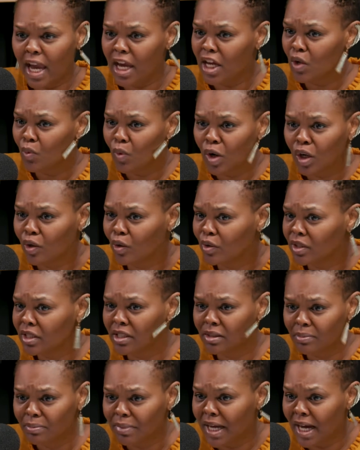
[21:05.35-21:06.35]
you want to go
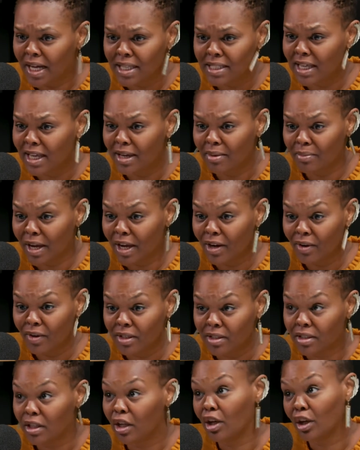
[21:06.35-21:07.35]
see Beyonce in
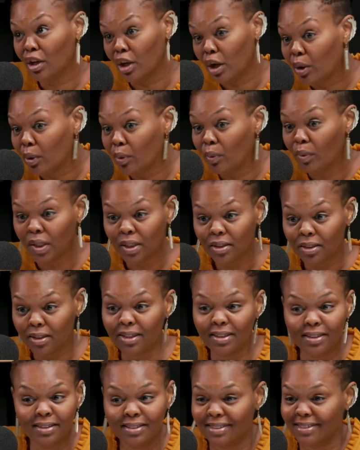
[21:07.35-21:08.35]
Paris? No. Yeah.
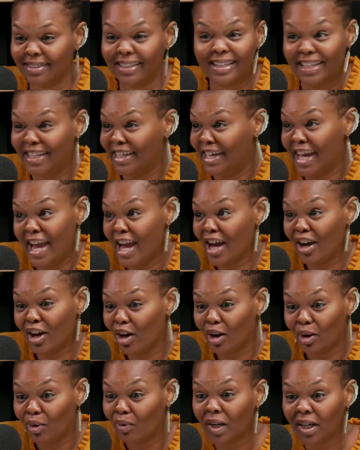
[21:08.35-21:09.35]
Can't
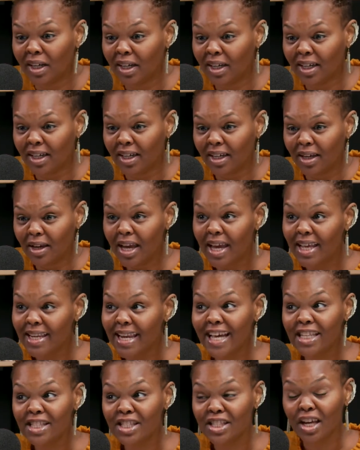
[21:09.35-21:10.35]
go. Yeah. And
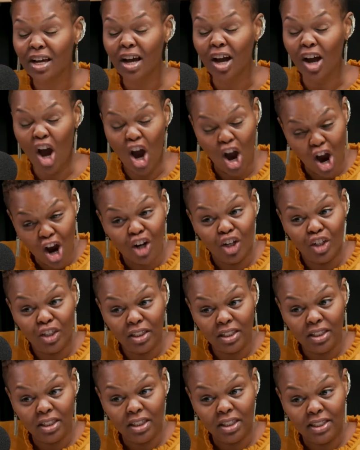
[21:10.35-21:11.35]
that's
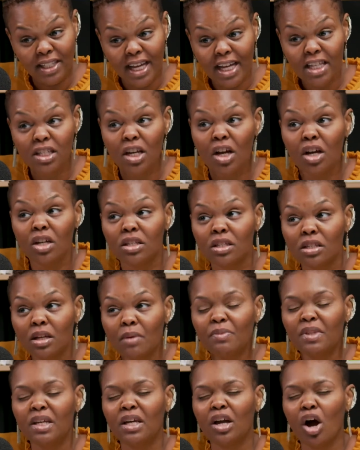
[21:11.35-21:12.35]
hard. That's
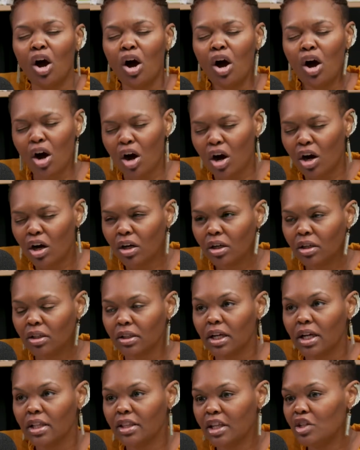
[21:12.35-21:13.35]
something hard
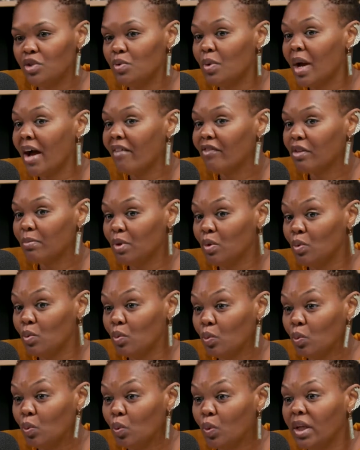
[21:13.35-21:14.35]
that you have to be
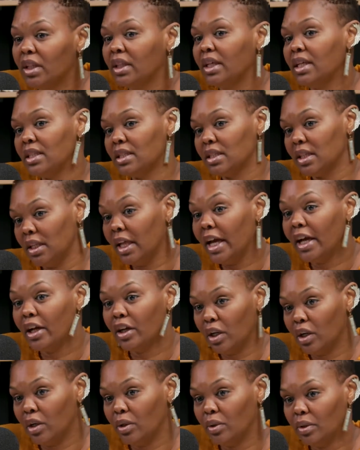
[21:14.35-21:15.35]
willing to let
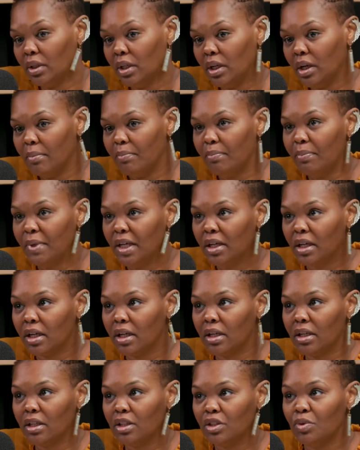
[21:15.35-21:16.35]
go. Yeah.
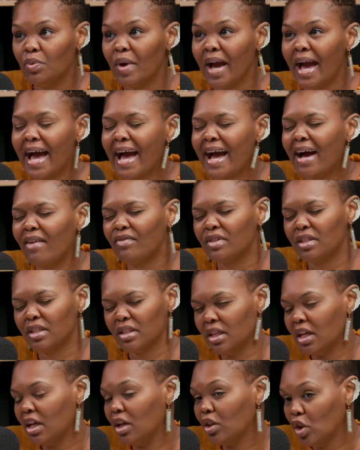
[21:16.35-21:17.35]
Because you have to
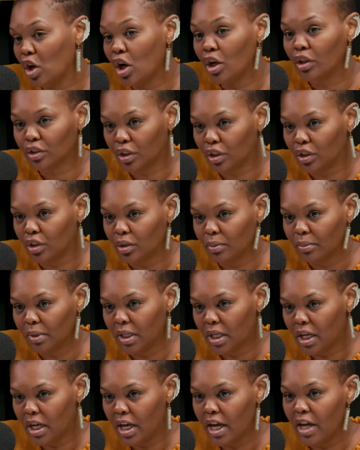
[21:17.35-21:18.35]
think long term.
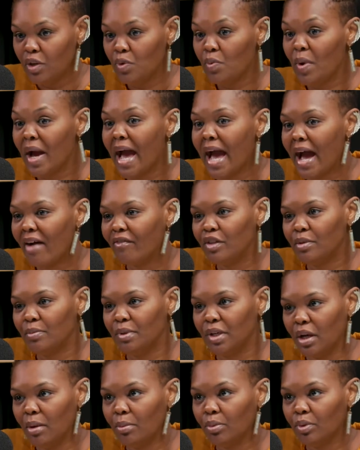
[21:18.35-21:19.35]
Yeah. And you have to
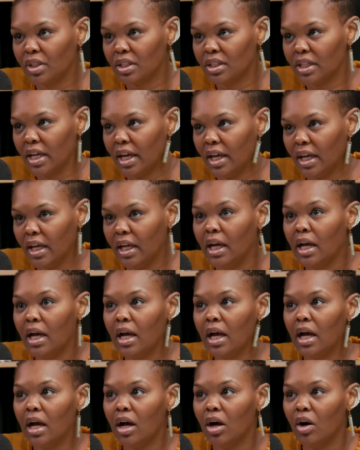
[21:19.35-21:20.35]
be able to say,
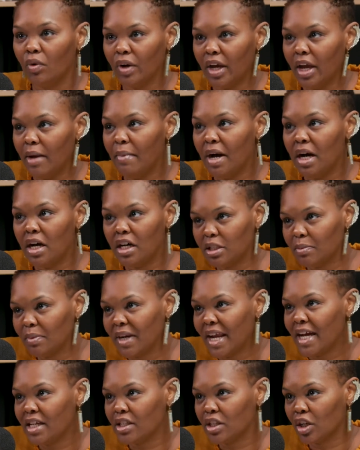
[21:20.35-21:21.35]
okay, my husband
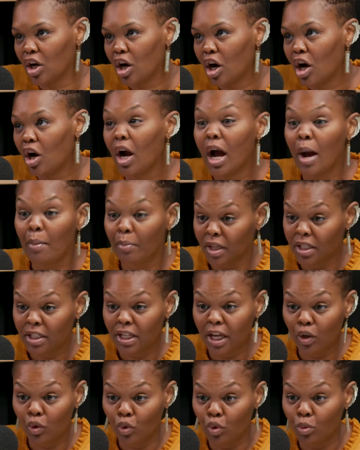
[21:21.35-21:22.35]
has the car. I'm going to
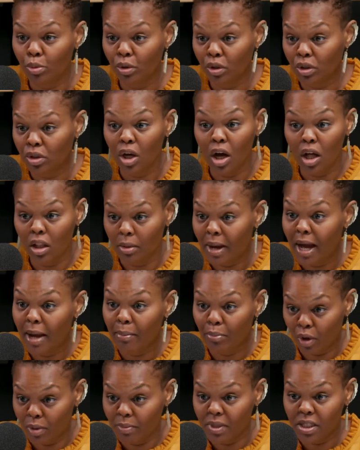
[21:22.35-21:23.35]
take Uber to all my
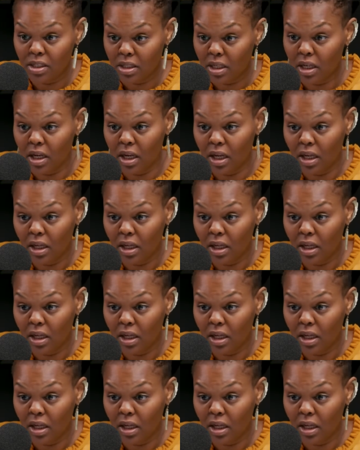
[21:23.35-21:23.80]
appointments today.